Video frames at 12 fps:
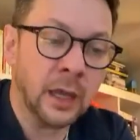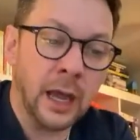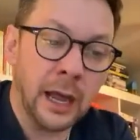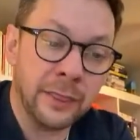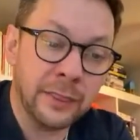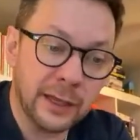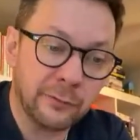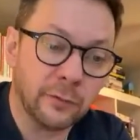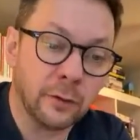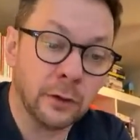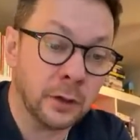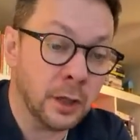And
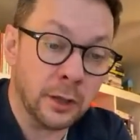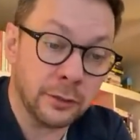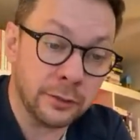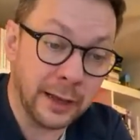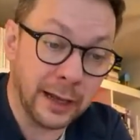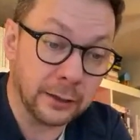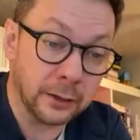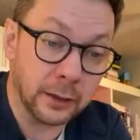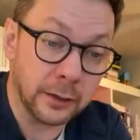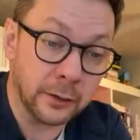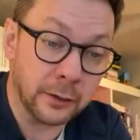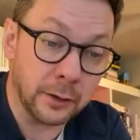therefore, that
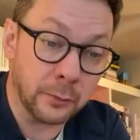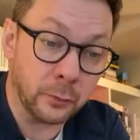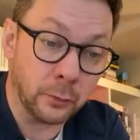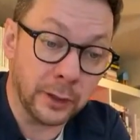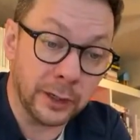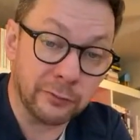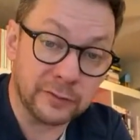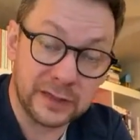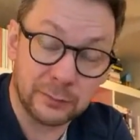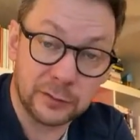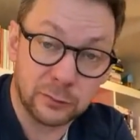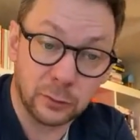when I've
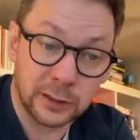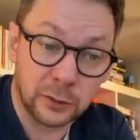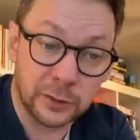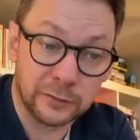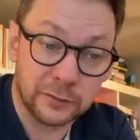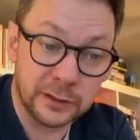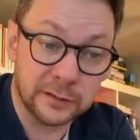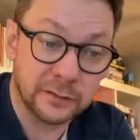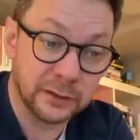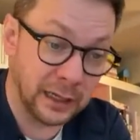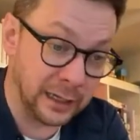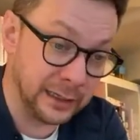established what that question is,
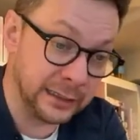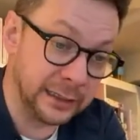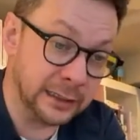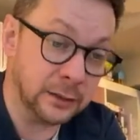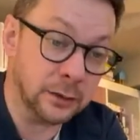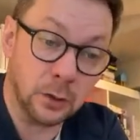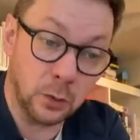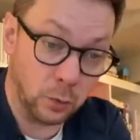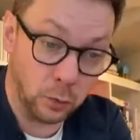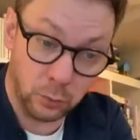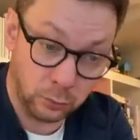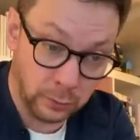i.e.,
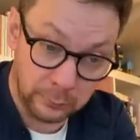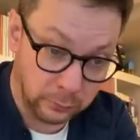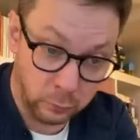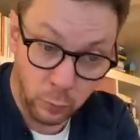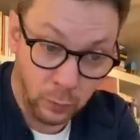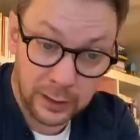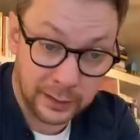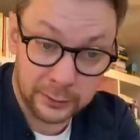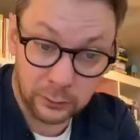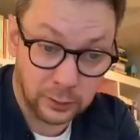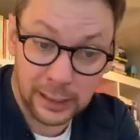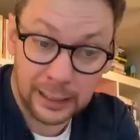why
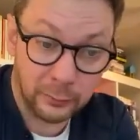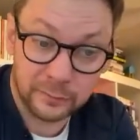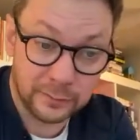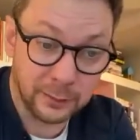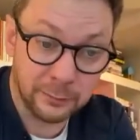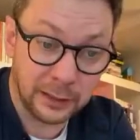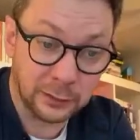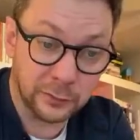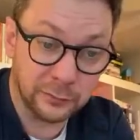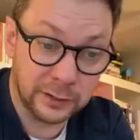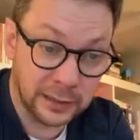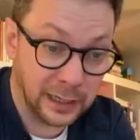or how is that man
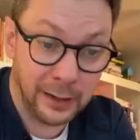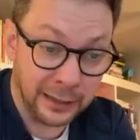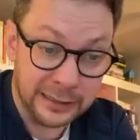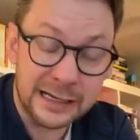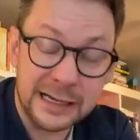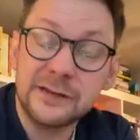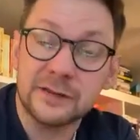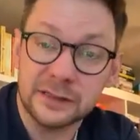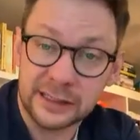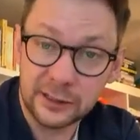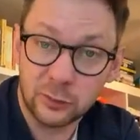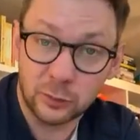covered in art, I need to
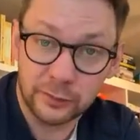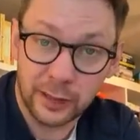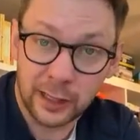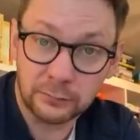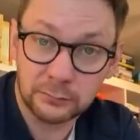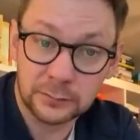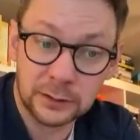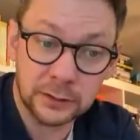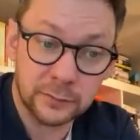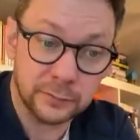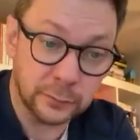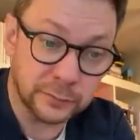deal with that
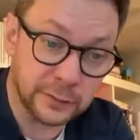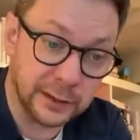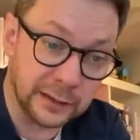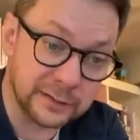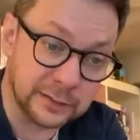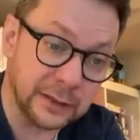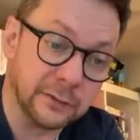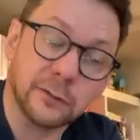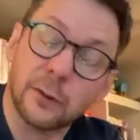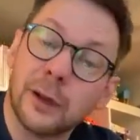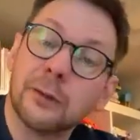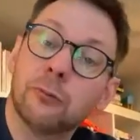to a certain extent. So
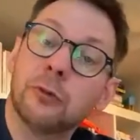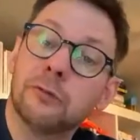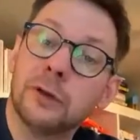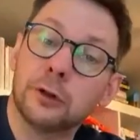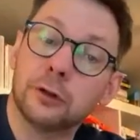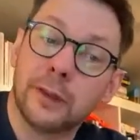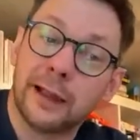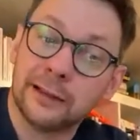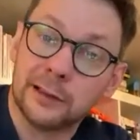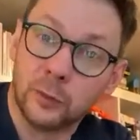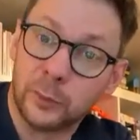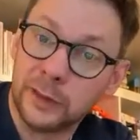I reveal that
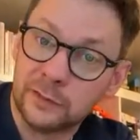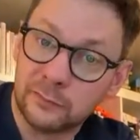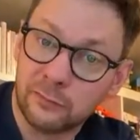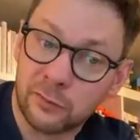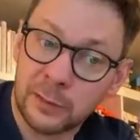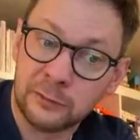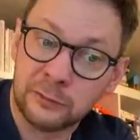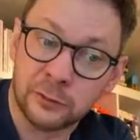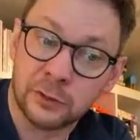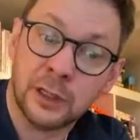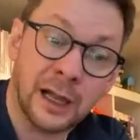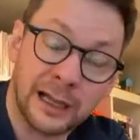little piece of information.
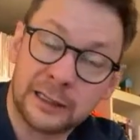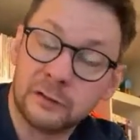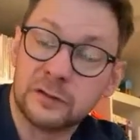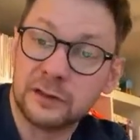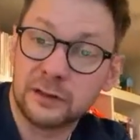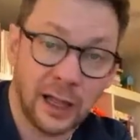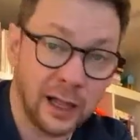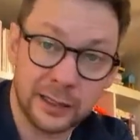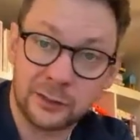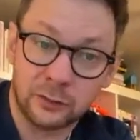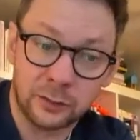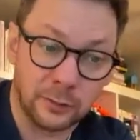I can still
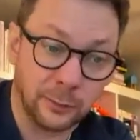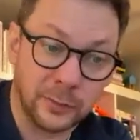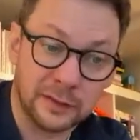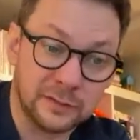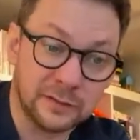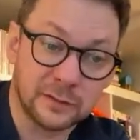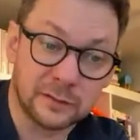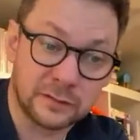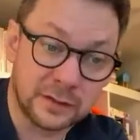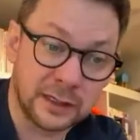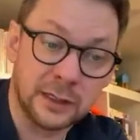hide other pieces, as I say.